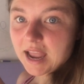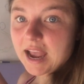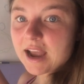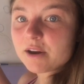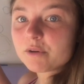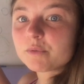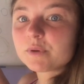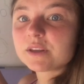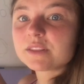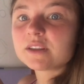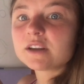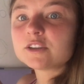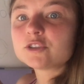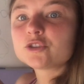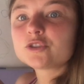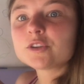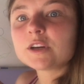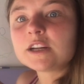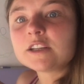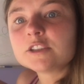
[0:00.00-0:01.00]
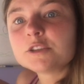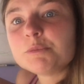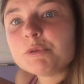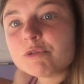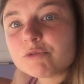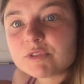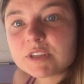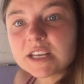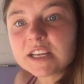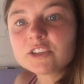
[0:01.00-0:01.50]
and with a
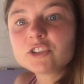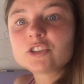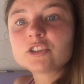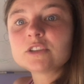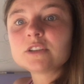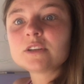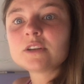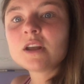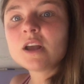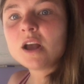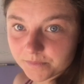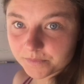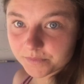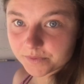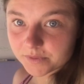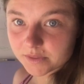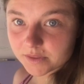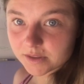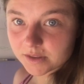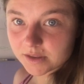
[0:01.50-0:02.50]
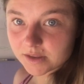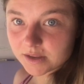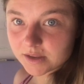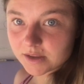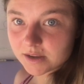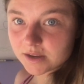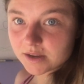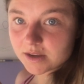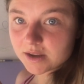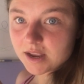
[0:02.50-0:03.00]
transmutation of
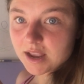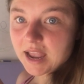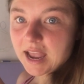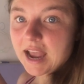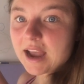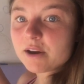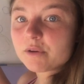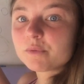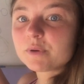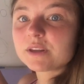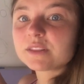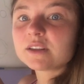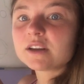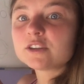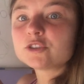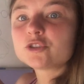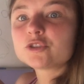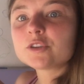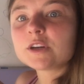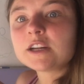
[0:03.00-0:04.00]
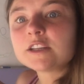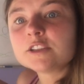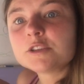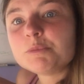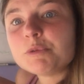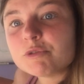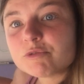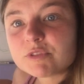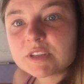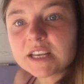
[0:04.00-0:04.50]
energetic content
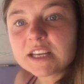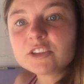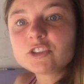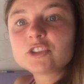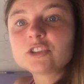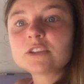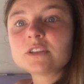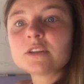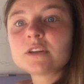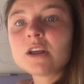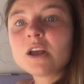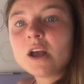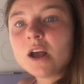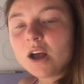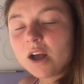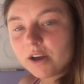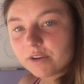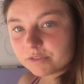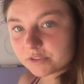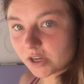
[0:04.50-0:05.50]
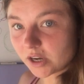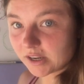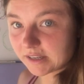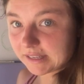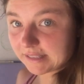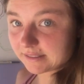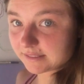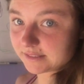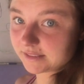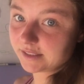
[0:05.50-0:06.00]
exclusively
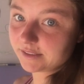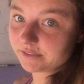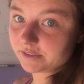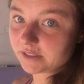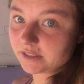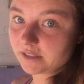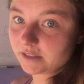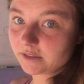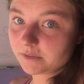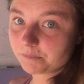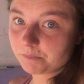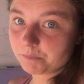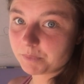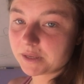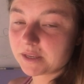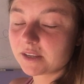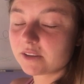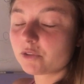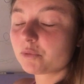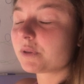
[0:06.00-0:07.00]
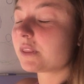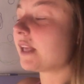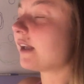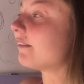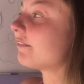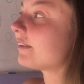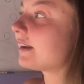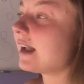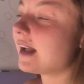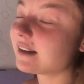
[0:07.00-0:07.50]
existing within
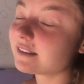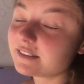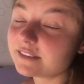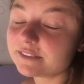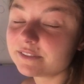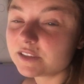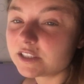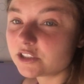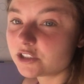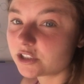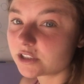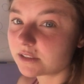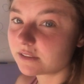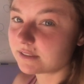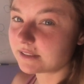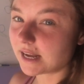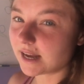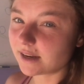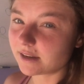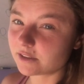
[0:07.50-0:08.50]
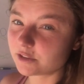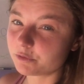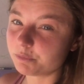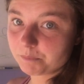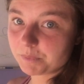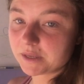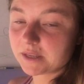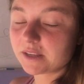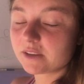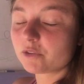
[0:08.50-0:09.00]
that body mind island.
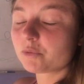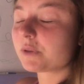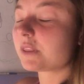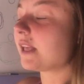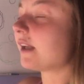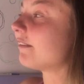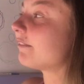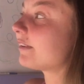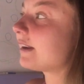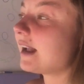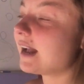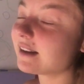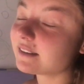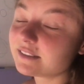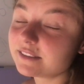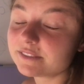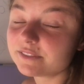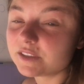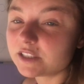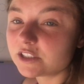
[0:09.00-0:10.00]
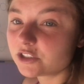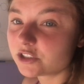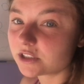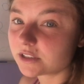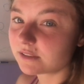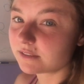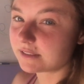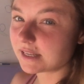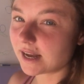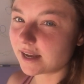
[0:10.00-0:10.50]
Because with every
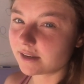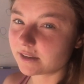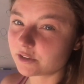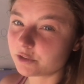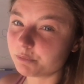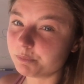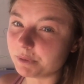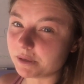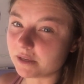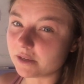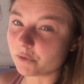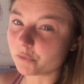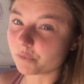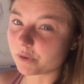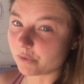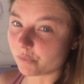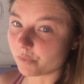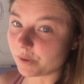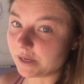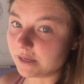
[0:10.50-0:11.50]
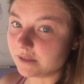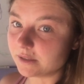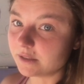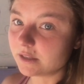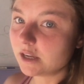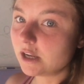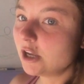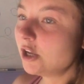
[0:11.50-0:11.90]
activation, data is being rewritten.